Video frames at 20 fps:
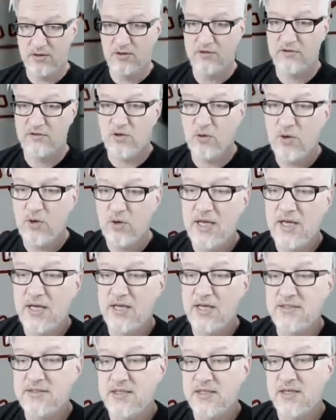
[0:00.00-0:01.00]
So
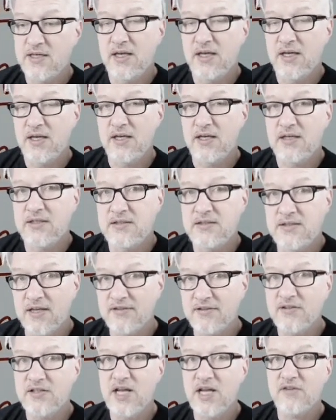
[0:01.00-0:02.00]
it
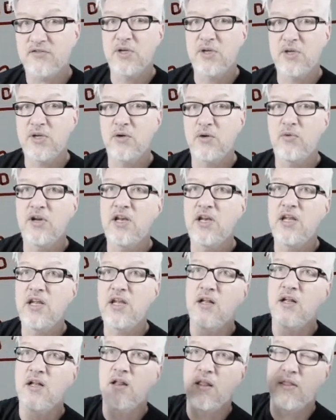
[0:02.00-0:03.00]
doesn't have to be really
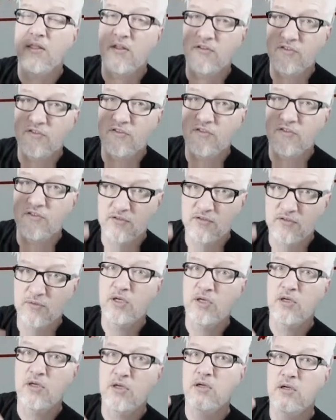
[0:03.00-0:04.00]
the thing in the
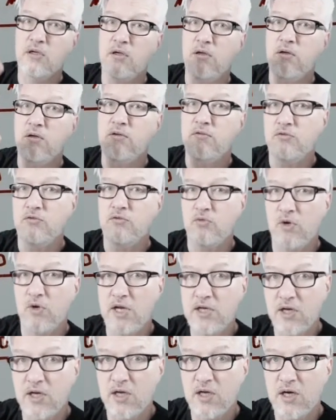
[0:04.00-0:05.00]
middle,
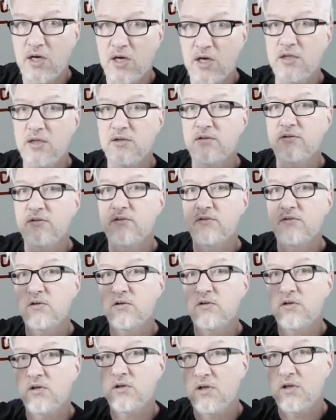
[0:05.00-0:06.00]
straight lines,
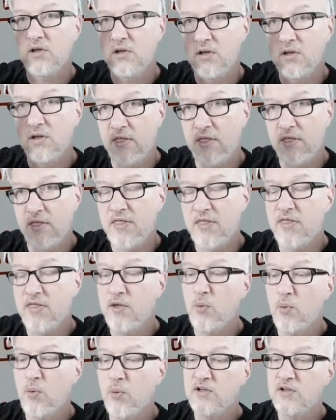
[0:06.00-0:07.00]
then the
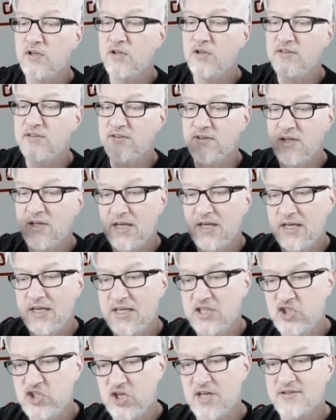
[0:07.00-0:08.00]
words. It
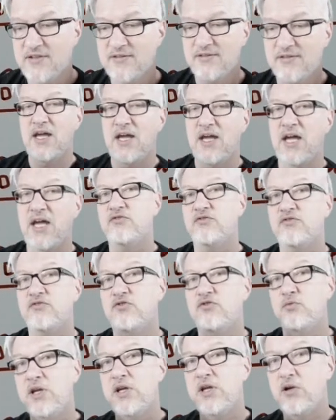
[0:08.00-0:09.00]
just have
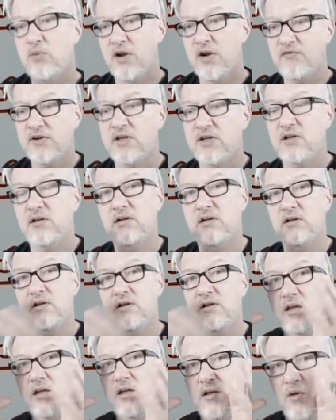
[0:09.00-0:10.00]
to be graphical
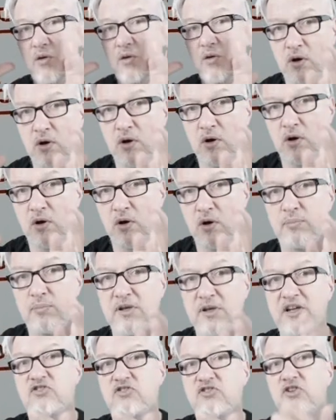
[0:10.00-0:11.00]
in one
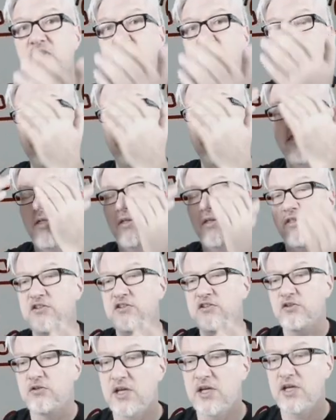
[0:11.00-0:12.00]
picture so that you
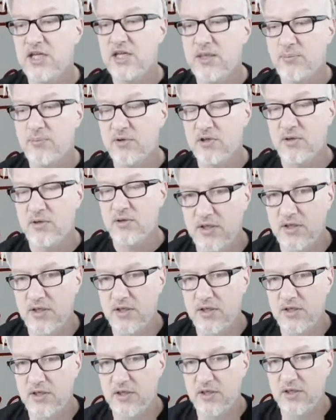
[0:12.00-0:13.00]
can keep it in mind.